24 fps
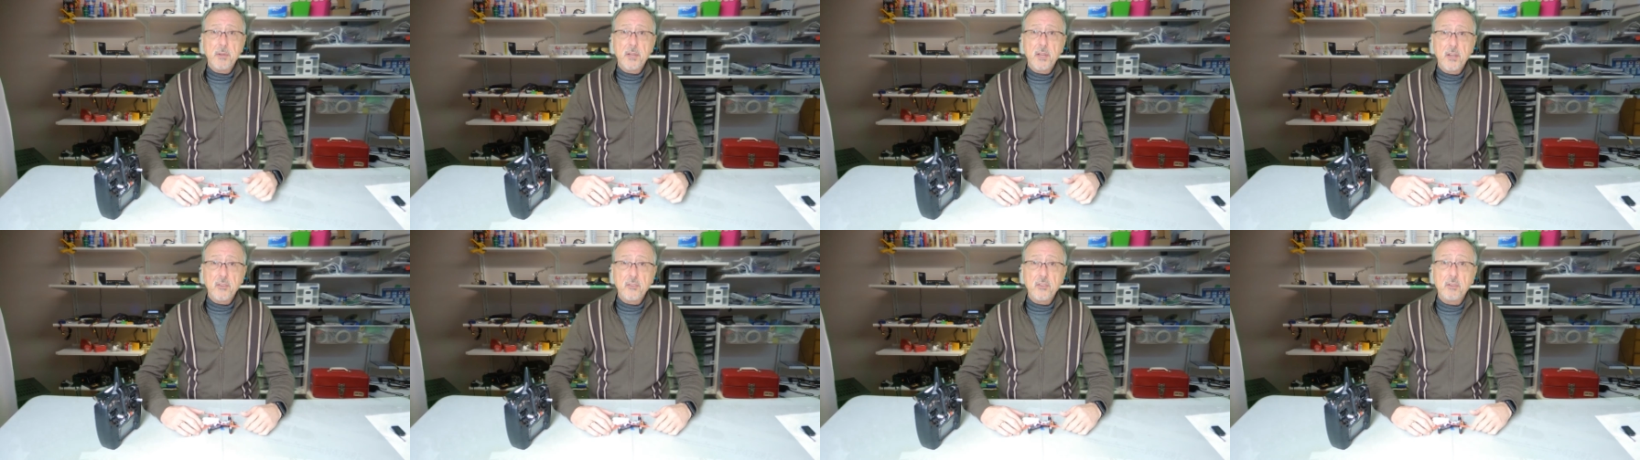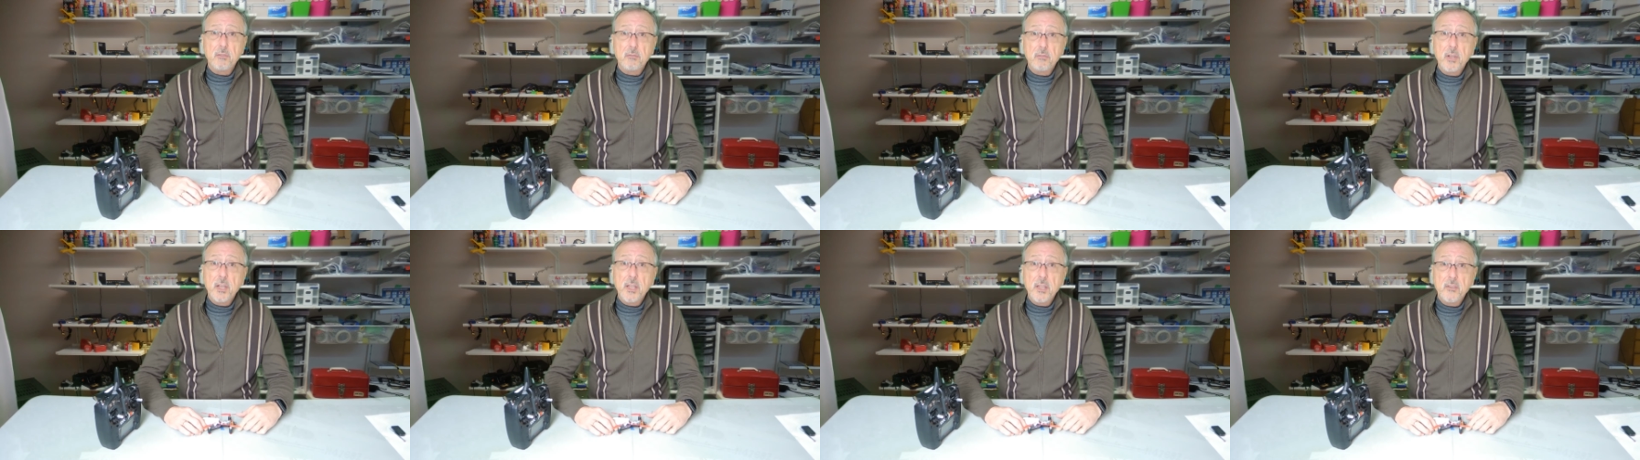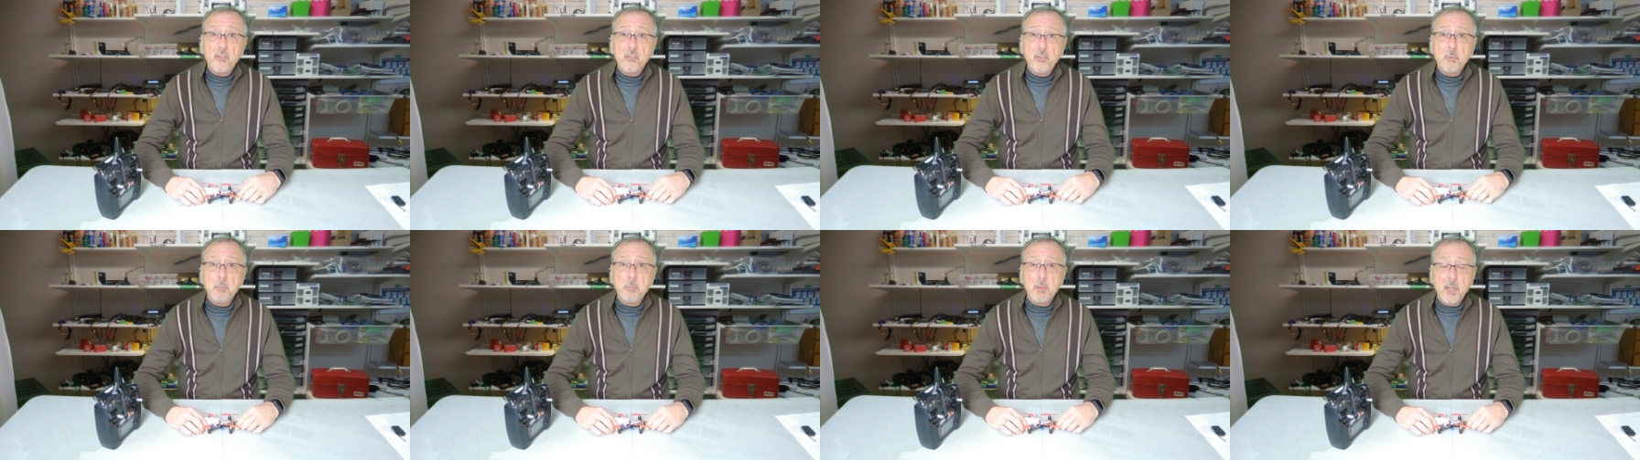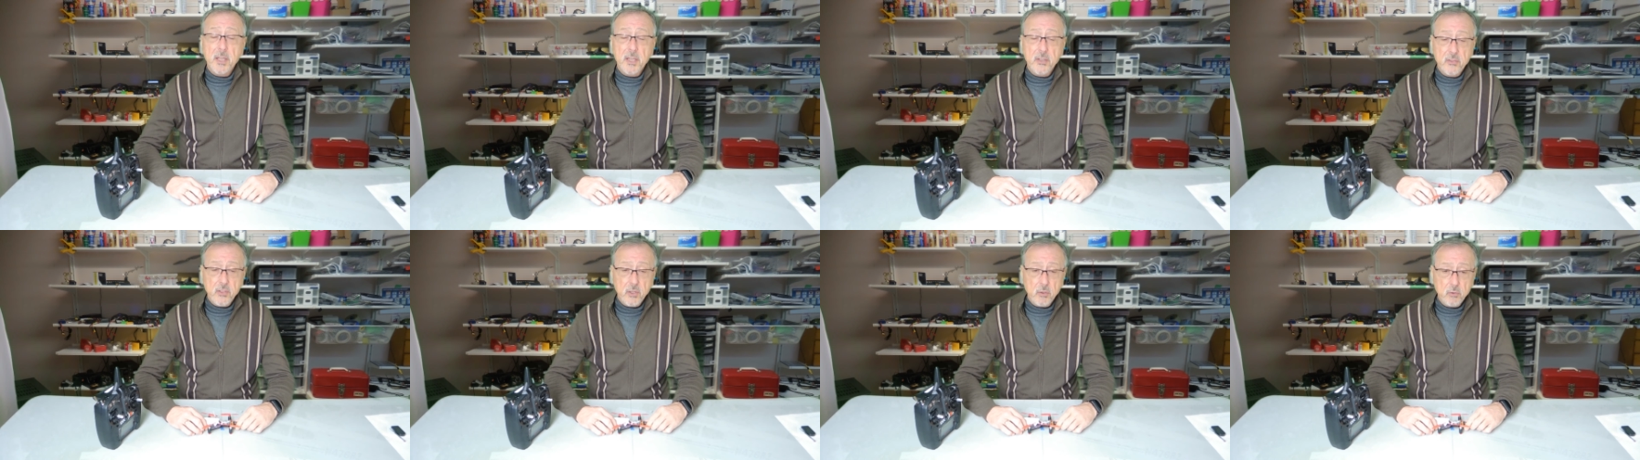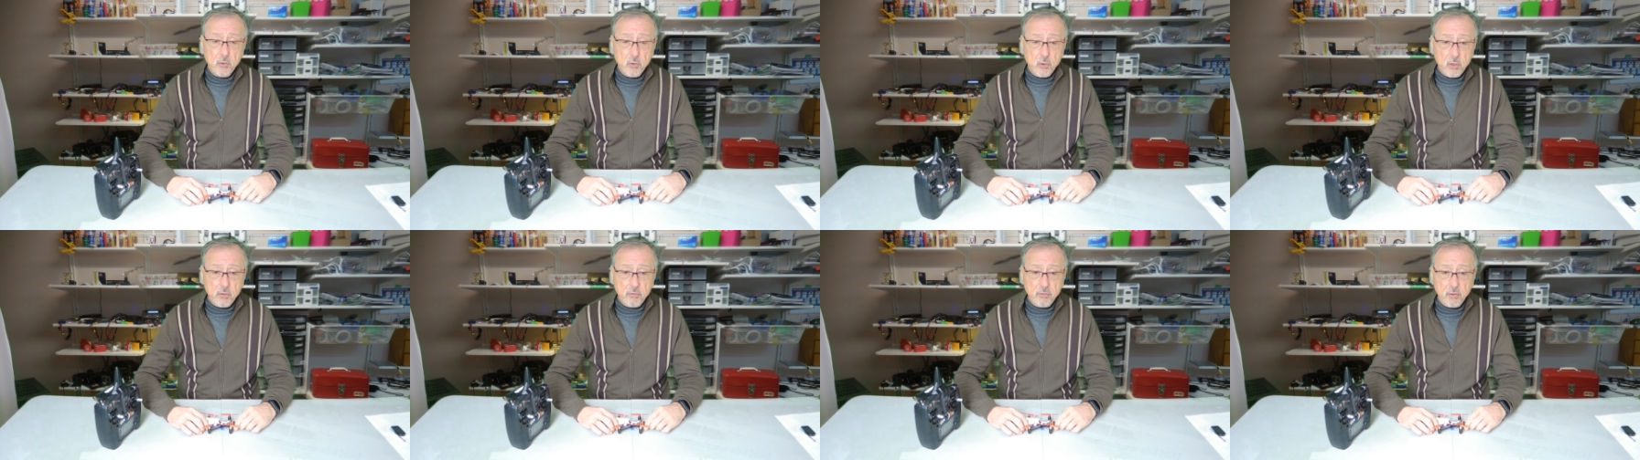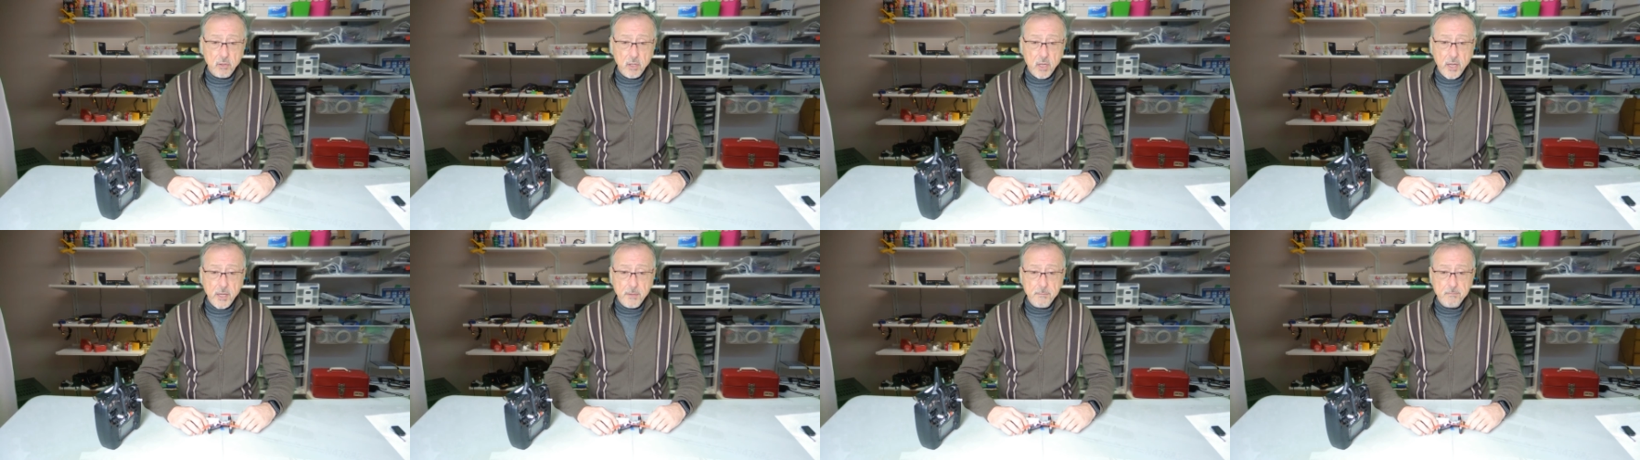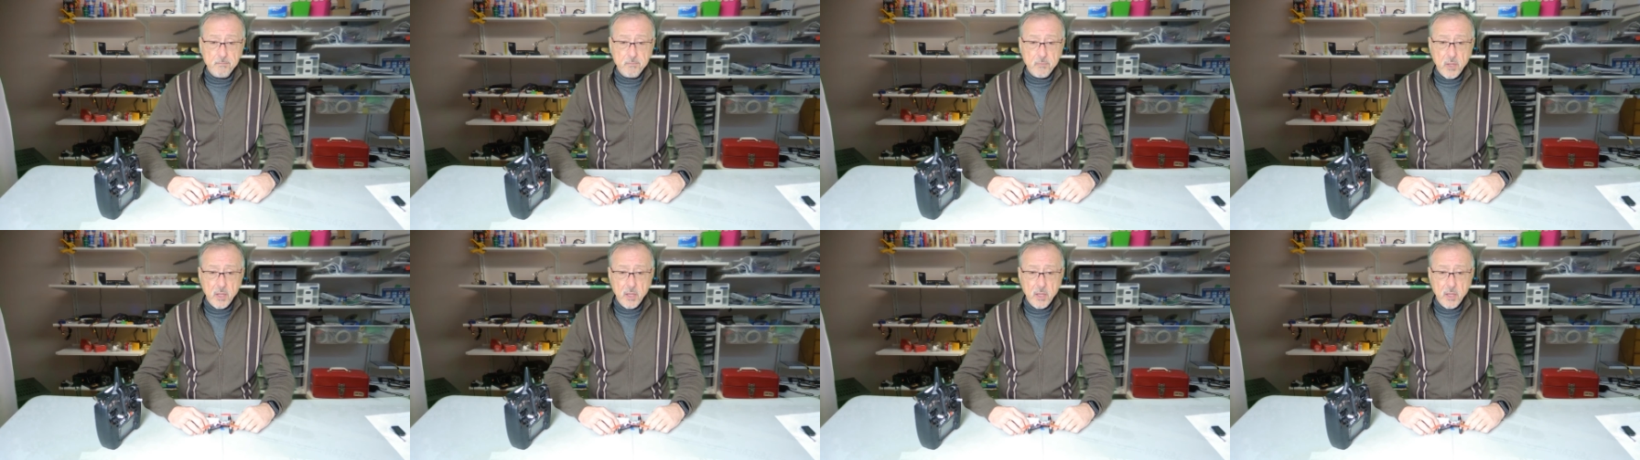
because it really simulates outdoor flying.